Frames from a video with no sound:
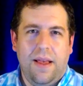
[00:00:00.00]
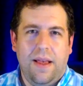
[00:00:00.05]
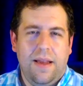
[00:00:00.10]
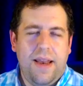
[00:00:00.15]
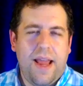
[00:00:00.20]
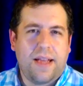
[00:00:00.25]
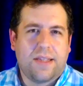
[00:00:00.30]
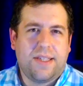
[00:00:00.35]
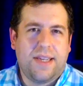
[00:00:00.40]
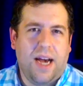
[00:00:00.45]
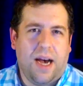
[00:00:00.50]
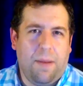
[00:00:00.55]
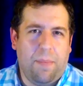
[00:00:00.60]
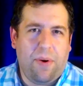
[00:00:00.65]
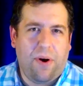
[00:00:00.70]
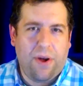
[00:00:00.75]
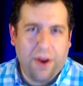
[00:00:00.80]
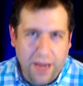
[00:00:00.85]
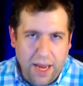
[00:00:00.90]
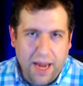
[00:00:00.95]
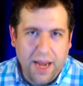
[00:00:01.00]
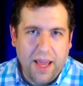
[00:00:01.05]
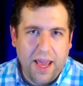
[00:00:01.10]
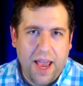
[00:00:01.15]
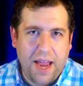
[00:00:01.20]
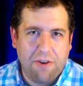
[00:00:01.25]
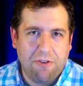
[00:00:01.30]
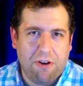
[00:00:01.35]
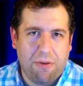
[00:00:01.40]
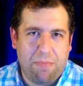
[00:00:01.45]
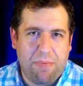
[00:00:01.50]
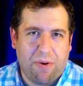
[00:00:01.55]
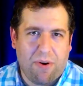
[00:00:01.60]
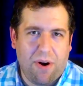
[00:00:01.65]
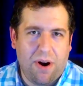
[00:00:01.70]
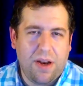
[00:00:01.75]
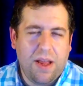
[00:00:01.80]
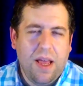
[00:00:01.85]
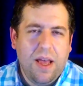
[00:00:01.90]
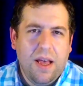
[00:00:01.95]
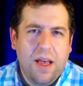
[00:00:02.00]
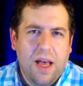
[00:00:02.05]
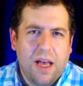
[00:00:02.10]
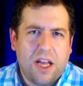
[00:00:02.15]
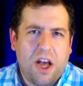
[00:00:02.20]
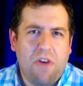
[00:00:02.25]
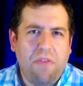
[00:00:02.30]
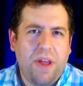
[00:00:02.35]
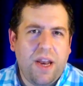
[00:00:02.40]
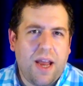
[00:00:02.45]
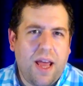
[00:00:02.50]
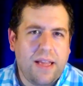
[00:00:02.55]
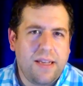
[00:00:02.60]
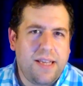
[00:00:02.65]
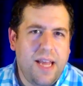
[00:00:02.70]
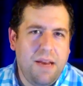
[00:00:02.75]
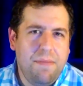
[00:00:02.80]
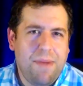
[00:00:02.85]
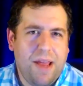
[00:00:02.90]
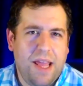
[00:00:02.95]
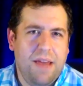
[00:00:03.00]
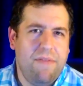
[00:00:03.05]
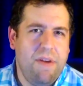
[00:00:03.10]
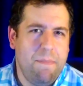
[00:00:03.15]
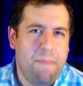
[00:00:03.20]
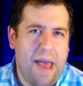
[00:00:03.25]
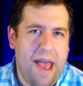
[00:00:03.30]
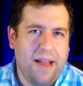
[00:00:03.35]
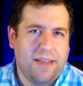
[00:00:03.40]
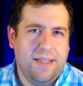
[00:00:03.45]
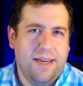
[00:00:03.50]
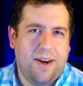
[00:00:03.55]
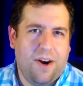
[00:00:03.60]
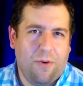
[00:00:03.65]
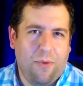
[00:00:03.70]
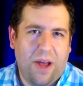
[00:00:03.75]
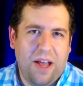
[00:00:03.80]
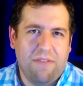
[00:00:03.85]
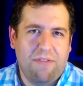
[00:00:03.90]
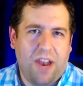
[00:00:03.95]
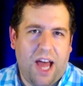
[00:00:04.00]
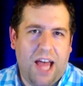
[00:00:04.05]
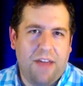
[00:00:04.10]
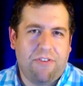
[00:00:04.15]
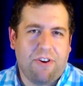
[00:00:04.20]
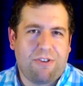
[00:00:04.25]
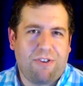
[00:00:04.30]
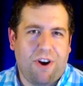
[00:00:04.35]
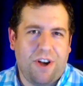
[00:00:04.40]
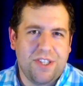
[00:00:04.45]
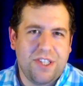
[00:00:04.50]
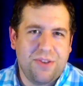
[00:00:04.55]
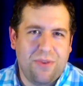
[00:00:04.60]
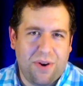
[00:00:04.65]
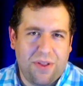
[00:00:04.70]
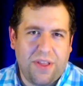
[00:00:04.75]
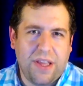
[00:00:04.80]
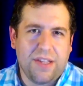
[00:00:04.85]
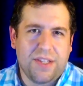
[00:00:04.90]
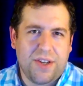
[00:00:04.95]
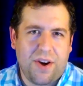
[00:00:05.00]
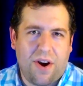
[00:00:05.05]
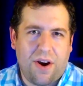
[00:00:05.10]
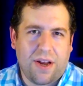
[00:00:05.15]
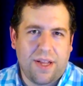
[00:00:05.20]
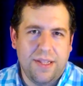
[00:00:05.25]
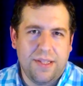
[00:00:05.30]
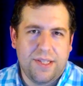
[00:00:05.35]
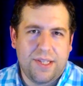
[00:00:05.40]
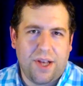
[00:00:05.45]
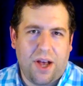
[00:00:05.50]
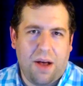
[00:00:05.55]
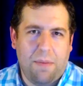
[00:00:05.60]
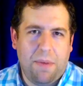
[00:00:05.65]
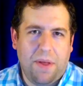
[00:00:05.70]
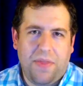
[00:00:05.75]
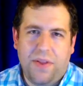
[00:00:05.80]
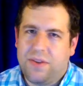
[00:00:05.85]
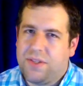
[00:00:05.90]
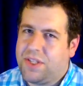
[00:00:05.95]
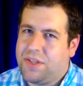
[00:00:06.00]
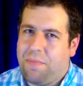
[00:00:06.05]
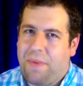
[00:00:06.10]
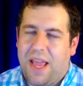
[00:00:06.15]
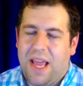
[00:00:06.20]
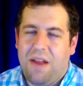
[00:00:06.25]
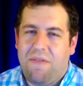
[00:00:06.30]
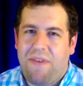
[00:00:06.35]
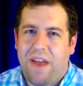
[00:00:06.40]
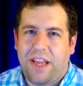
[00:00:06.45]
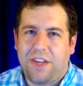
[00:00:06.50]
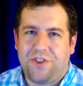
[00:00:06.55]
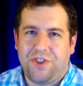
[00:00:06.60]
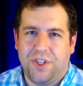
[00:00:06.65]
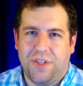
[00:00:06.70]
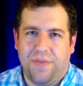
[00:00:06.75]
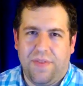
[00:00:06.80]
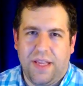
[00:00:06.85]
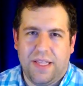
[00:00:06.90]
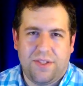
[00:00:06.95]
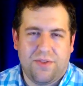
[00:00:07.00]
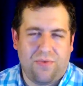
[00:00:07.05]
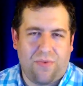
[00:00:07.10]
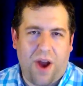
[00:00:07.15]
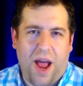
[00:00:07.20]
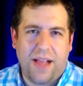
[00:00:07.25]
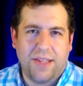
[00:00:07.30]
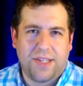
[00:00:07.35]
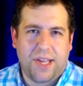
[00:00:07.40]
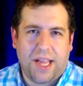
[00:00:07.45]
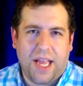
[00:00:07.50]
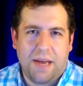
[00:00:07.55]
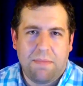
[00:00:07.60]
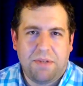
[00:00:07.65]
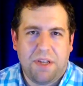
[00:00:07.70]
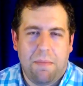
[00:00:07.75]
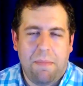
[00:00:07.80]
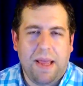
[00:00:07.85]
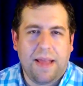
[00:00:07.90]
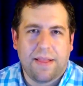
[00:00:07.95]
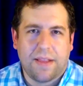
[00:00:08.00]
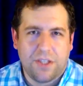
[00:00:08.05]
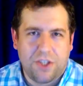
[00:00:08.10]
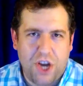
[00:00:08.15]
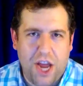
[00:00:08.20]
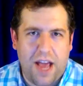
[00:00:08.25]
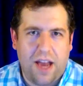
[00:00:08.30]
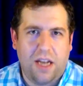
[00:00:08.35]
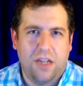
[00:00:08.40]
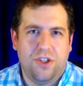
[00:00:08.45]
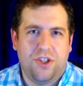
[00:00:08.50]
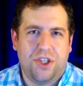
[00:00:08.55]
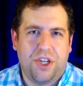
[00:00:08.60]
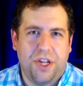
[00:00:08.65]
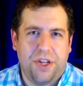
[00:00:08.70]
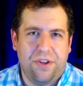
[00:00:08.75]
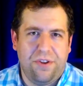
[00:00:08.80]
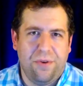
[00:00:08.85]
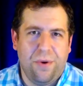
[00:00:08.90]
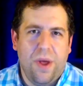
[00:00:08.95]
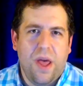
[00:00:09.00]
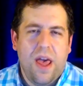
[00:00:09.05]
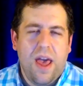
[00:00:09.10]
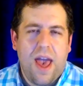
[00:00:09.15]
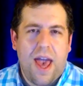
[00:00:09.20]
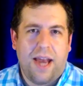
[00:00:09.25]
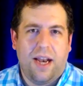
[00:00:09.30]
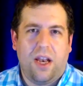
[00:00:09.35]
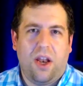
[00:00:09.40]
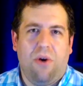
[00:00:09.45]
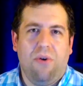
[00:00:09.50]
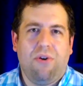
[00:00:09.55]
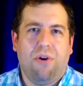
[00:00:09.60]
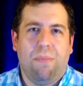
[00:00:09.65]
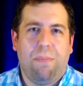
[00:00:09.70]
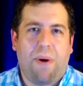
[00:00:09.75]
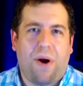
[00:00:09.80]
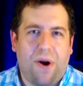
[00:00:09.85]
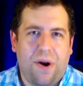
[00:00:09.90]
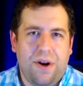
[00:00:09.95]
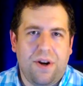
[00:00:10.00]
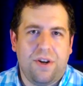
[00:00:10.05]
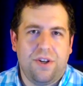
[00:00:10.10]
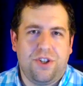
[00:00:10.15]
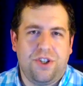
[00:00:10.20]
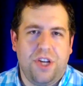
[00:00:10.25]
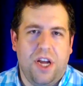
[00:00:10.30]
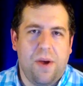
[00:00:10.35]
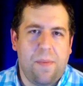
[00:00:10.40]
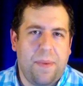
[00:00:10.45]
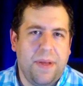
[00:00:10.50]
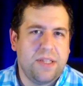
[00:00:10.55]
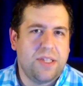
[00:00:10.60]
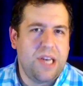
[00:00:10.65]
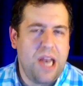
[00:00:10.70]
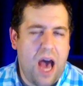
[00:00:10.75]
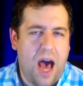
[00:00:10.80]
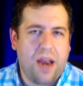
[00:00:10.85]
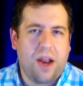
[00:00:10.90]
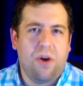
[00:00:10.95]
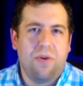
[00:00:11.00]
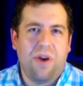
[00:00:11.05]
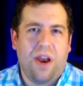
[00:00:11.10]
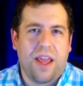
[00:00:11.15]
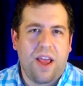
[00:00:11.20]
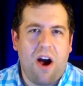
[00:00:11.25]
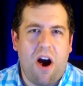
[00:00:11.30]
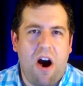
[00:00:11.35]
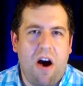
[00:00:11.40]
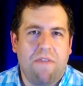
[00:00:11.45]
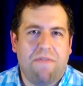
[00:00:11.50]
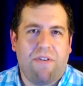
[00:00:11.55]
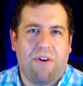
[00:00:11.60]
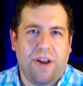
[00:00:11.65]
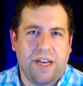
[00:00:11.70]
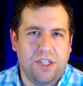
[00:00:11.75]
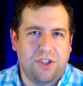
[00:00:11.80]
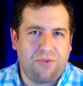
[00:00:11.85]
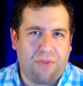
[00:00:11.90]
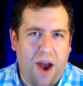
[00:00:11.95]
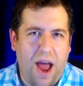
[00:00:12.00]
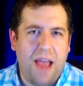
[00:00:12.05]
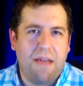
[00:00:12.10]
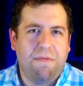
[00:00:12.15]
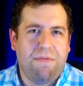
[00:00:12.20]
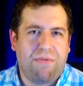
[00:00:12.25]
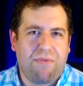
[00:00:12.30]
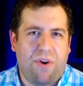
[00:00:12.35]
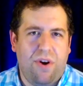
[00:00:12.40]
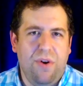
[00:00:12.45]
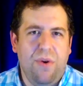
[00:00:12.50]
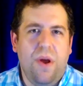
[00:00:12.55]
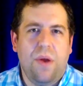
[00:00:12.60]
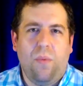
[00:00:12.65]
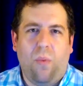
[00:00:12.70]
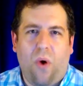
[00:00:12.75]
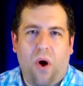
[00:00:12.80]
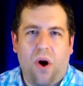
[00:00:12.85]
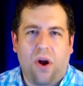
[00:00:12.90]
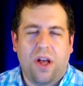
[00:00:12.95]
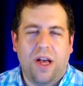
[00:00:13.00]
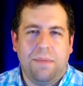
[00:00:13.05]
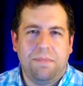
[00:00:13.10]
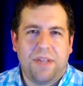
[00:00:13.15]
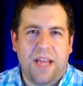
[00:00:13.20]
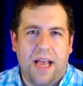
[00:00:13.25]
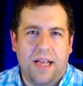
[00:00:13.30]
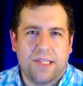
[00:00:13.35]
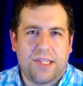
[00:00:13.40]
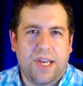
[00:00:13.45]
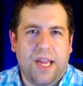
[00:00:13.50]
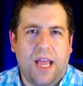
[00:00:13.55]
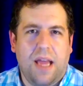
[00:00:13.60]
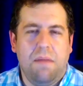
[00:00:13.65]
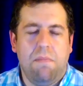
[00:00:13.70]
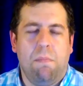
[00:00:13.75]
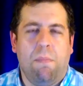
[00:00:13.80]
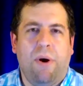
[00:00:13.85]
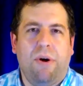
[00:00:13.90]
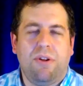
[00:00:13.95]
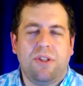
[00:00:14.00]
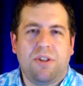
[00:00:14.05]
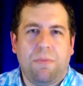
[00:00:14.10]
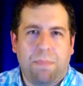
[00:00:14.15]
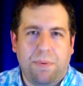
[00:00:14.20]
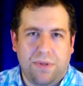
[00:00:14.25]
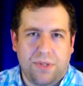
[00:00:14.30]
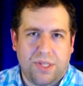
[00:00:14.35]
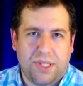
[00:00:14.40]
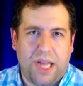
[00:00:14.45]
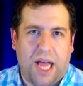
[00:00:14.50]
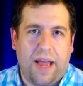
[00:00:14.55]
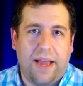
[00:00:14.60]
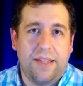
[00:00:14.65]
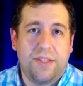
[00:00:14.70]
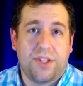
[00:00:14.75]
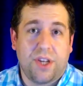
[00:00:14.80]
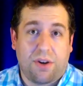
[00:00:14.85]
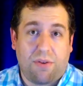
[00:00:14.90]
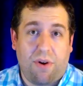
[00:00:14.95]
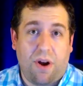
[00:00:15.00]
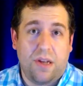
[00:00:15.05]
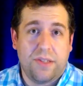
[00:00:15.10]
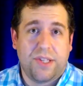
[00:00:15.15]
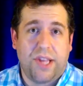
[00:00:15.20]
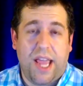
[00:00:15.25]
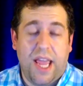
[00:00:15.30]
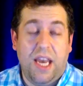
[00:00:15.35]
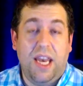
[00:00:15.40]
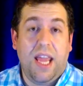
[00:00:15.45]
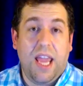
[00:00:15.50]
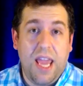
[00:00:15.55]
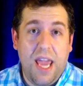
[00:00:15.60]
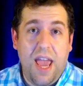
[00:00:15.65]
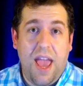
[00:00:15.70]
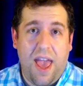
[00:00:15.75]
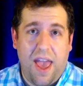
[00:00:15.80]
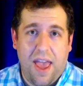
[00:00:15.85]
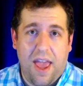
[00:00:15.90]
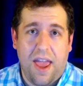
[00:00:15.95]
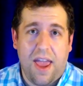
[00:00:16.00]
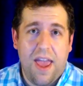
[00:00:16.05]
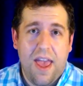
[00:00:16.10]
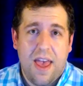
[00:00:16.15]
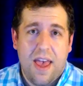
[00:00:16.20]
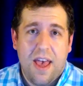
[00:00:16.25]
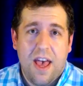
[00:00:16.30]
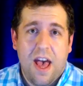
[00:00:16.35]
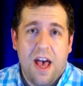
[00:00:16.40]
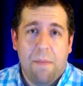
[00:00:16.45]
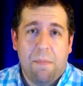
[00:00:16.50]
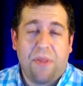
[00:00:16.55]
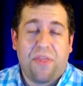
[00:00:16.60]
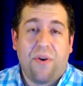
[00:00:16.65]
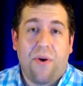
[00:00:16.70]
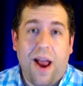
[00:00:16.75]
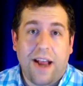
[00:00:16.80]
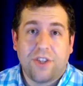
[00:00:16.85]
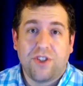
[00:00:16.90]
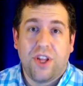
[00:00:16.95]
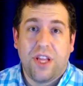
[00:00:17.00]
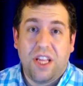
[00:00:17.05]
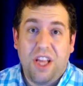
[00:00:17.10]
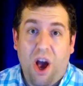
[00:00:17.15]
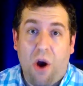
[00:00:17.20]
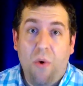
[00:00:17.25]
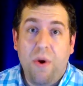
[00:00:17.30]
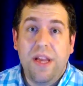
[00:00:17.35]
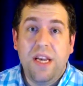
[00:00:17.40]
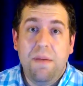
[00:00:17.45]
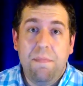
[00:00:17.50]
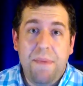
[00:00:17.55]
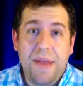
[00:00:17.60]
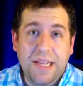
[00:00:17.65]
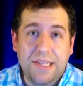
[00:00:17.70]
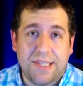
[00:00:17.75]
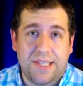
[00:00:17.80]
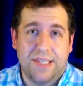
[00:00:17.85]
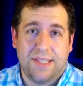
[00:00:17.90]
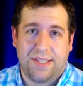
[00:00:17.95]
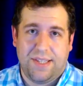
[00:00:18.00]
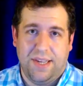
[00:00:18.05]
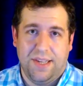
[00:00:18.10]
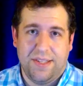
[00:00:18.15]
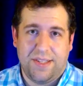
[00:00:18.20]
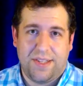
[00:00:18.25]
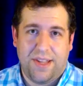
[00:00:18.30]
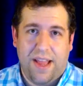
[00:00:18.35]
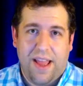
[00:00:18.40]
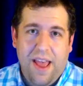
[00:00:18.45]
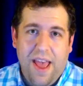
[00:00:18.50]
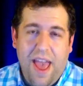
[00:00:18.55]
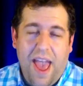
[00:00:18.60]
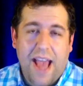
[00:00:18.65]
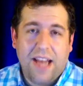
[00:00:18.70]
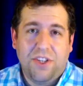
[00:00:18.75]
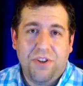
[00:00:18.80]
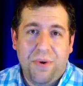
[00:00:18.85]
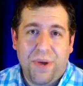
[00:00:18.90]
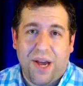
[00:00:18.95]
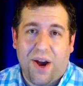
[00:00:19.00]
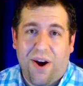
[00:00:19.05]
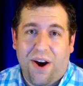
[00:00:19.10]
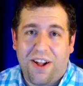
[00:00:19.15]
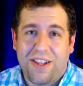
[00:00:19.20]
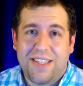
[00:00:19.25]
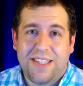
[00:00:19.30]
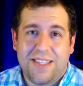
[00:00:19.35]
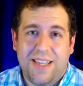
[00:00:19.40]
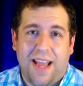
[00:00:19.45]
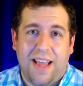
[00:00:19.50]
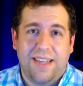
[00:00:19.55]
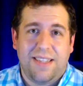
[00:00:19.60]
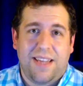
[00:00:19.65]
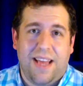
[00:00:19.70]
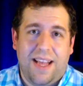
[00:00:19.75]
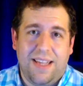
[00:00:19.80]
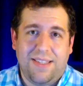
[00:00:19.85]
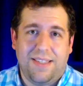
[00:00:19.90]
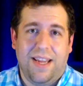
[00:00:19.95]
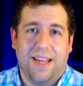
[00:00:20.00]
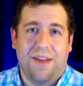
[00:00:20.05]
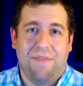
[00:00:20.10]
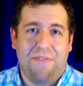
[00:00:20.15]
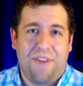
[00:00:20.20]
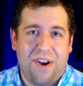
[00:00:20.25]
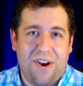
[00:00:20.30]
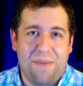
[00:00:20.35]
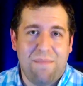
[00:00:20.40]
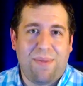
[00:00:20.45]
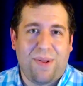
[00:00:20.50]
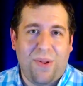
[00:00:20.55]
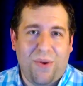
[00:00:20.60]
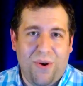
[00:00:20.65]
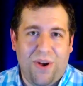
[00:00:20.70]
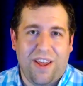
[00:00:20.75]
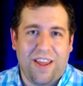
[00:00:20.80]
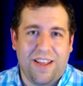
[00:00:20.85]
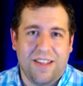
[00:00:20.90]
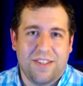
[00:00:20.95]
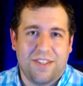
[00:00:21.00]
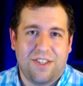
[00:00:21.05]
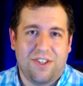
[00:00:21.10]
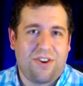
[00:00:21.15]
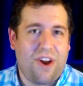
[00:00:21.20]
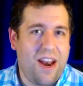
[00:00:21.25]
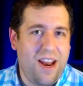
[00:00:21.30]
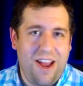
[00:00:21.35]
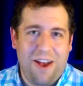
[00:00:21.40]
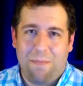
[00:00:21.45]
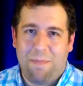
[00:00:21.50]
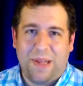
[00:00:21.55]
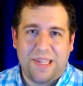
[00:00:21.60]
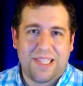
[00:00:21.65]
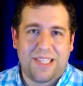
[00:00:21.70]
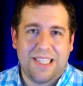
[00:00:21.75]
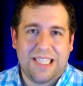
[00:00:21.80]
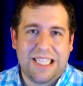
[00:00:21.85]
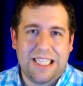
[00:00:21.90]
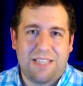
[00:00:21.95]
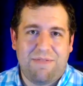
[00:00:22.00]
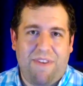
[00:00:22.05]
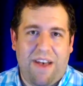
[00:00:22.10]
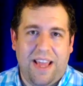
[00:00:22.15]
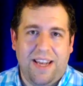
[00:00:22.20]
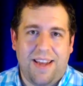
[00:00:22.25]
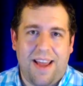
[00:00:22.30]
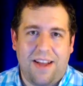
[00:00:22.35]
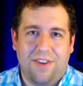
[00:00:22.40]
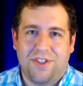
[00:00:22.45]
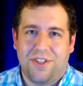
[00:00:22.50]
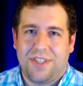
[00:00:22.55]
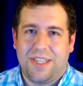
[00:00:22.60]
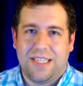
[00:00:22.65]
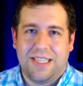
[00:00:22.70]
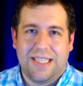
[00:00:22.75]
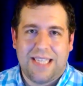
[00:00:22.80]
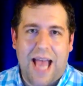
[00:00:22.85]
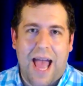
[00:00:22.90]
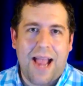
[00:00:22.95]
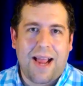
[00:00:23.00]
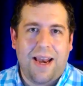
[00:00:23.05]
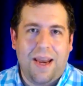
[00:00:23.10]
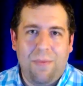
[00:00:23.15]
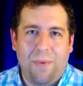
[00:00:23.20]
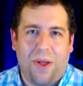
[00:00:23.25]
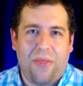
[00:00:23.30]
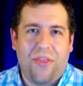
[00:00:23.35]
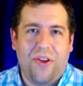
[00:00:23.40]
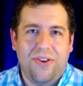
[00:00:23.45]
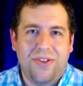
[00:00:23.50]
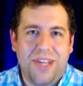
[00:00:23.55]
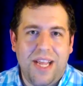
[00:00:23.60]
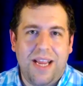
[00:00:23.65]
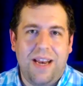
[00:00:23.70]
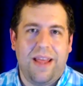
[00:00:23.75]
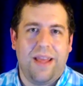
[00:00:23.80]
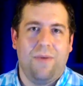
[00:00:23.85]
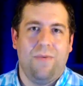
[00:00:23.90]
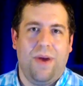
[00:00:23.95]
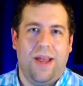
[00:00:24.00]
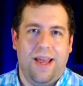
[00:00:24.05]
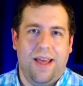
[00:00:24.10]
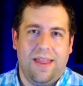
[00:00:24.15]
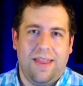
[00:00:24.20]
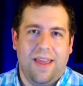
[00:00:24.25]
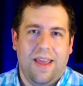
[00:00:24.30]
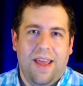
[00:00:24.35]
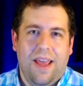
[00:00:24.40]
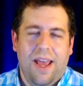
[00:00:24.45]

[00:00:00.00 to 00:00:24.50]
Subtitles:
Next up on NEA Report, COVID-19 may have impacted our way of life across Northeast Arkansas, but there's some innovation that's rising up to meet the challenge too. And a local partnership is not only offering drive-through and walk-up testing at multiple sites across NEA, but they're actually going to businesses and doing on-site testing of their employees to try to help businesses find out just exactly what they're dealing with.